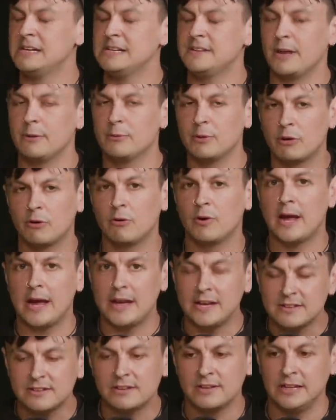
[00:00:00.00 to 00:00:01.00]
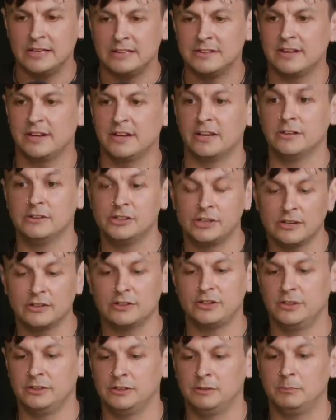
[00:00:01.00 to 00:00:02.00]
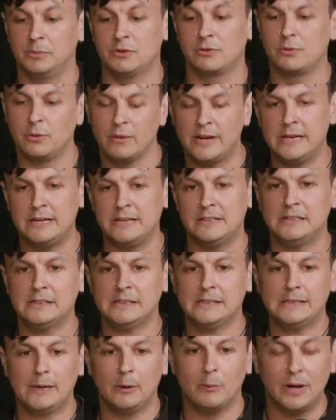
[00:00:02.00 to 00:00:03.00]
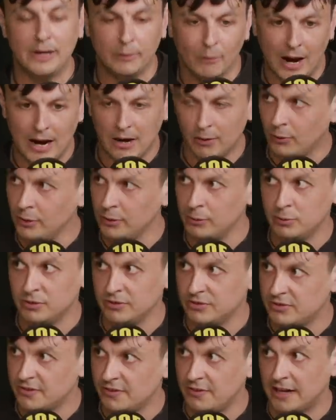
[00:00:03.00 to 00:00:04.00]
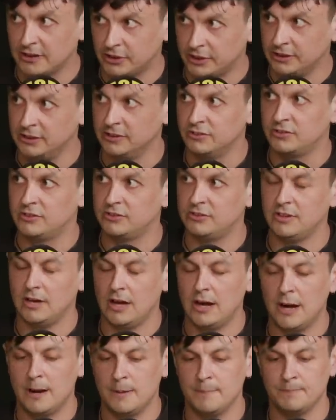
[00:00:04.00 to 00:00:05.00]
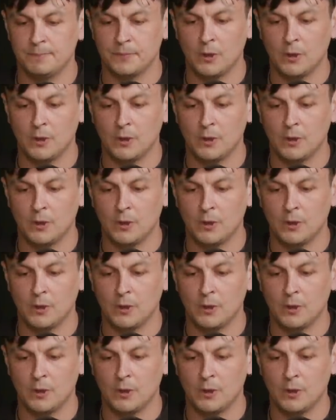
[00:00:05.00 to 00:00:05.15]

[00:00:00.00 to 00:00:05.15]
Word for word: they were created in conjunction between Willie Whitelaw, who was Thatcher's um,